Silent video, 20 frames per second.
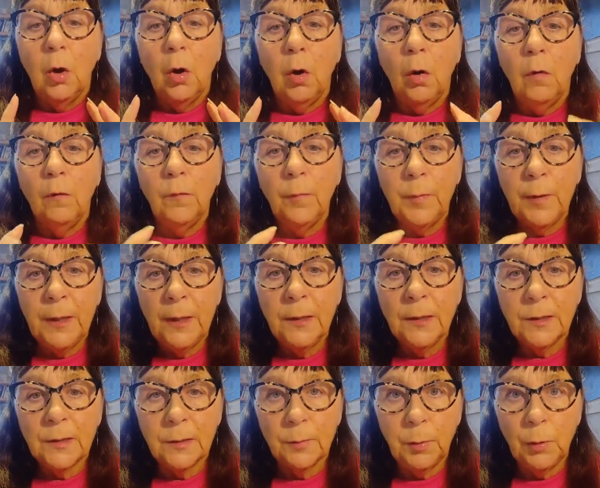of
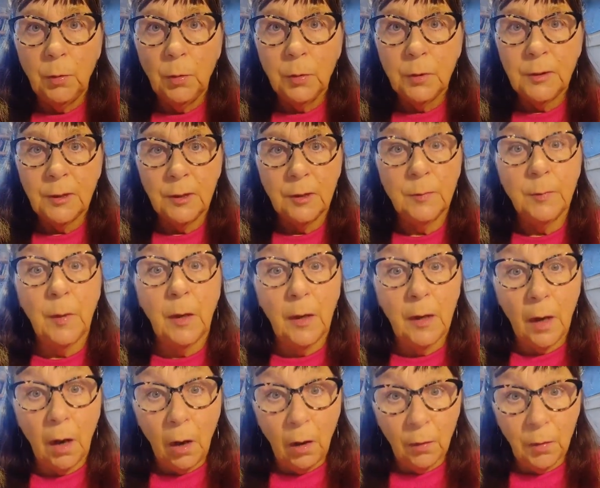being supported
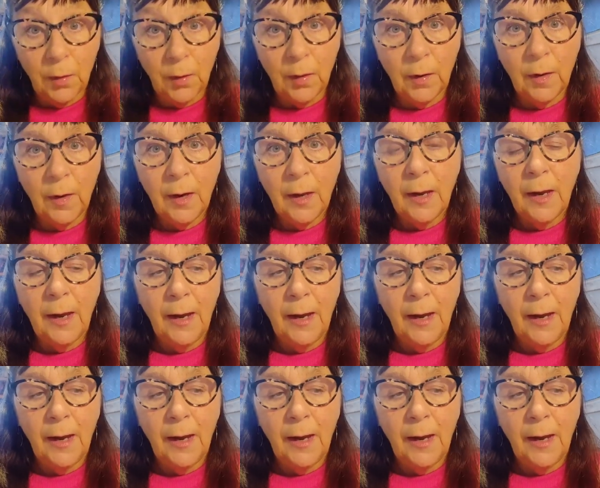by other